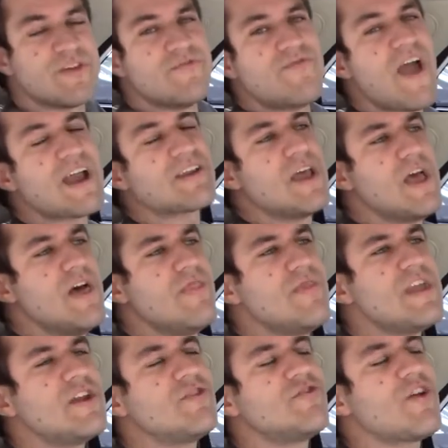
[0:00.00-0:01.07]
In fact,
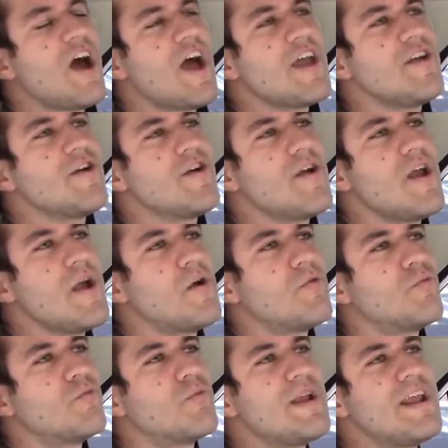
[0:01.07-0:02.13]
the entire
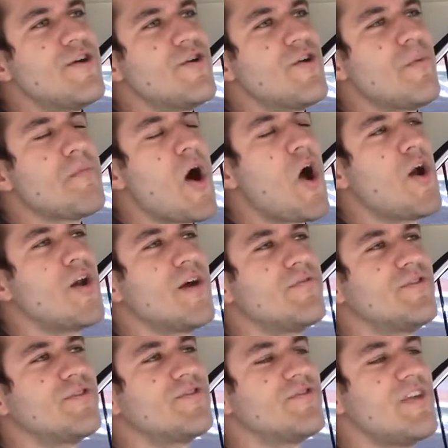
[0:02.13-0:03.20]
rear part
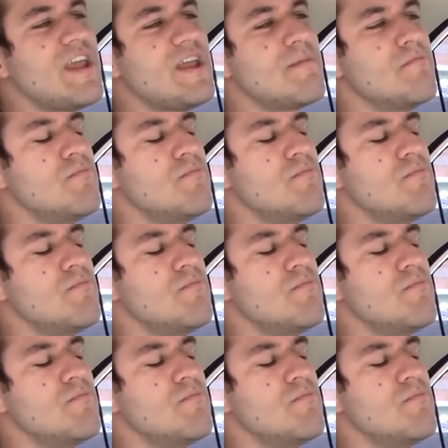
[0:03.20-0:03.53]
of the seat